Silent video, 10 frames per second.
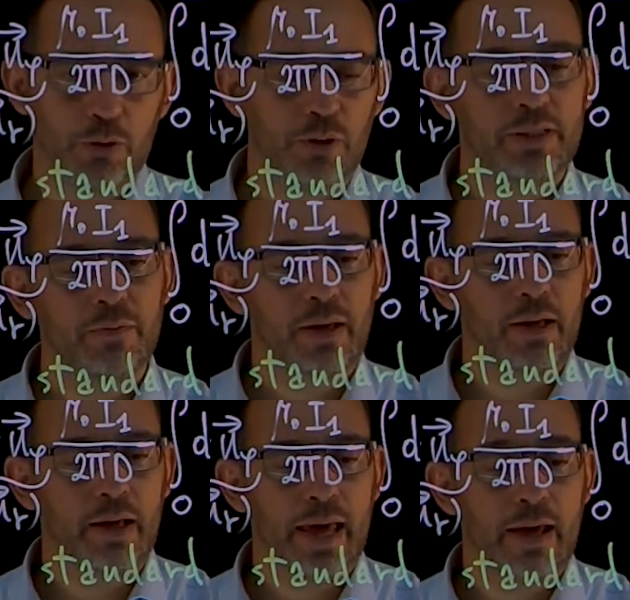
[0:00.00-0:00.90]
per
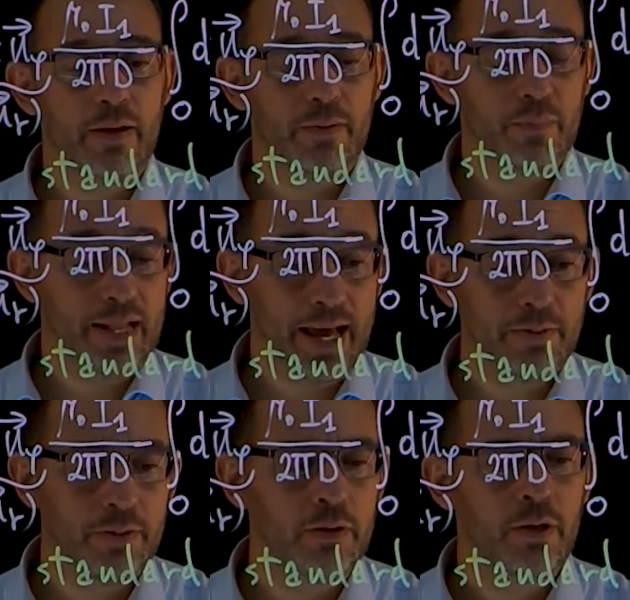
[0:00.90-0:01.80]
unit
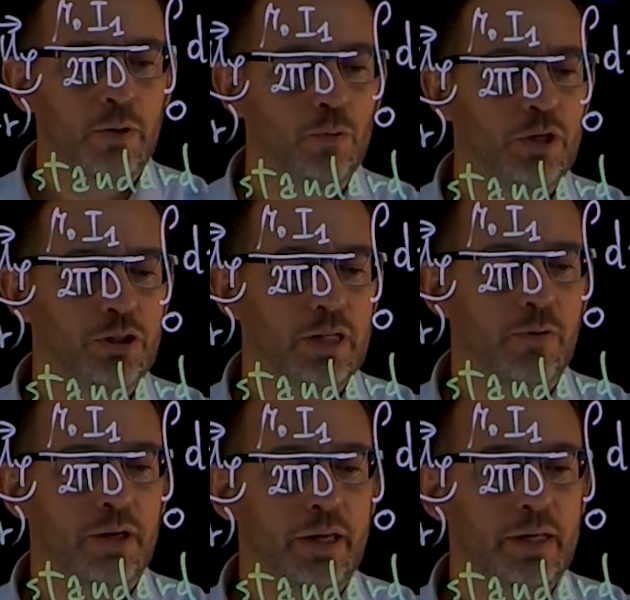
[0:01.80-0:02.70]
length, which in
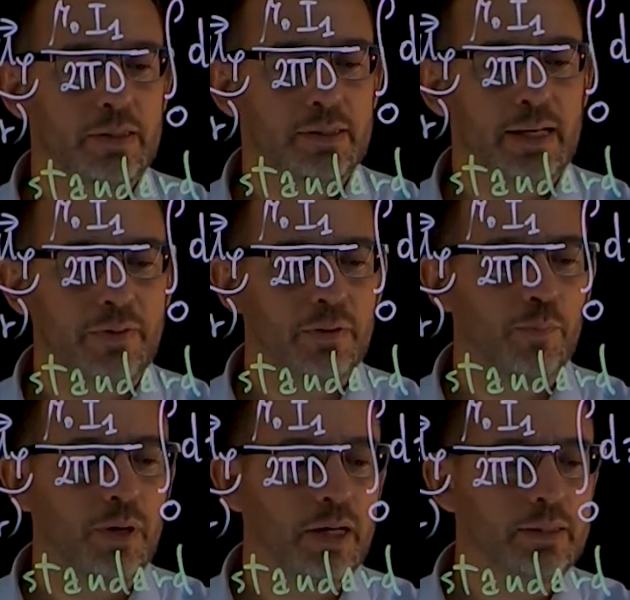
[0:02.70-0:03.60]
our case is nothing
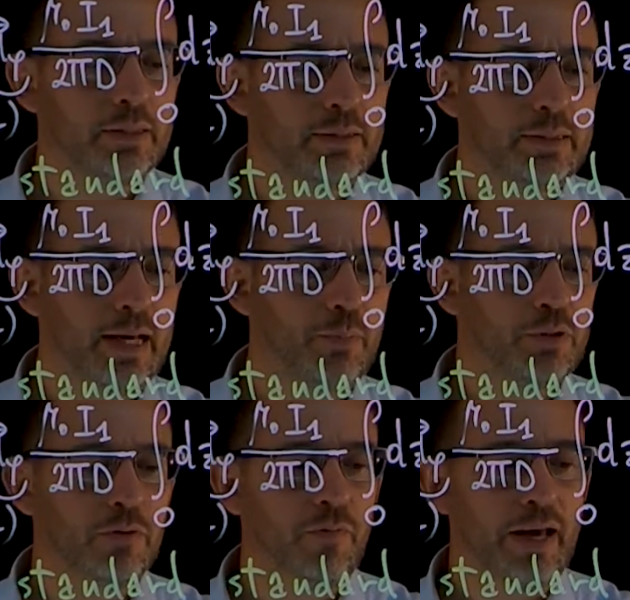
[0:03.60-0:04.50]
but the
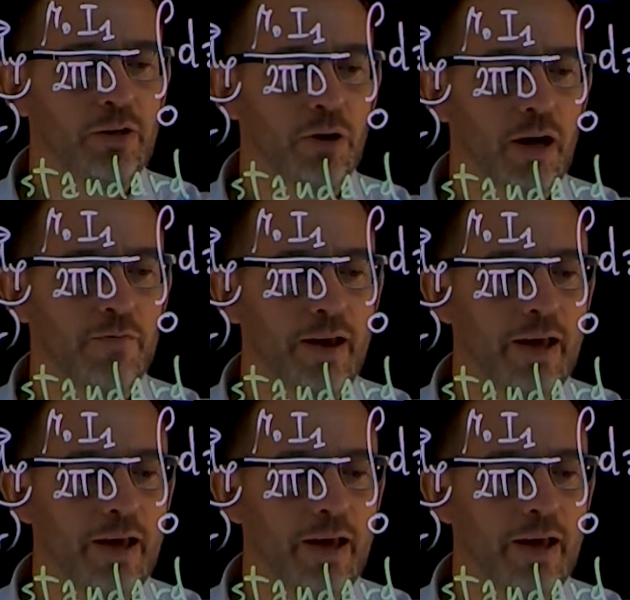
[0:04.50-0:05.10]
absolute value of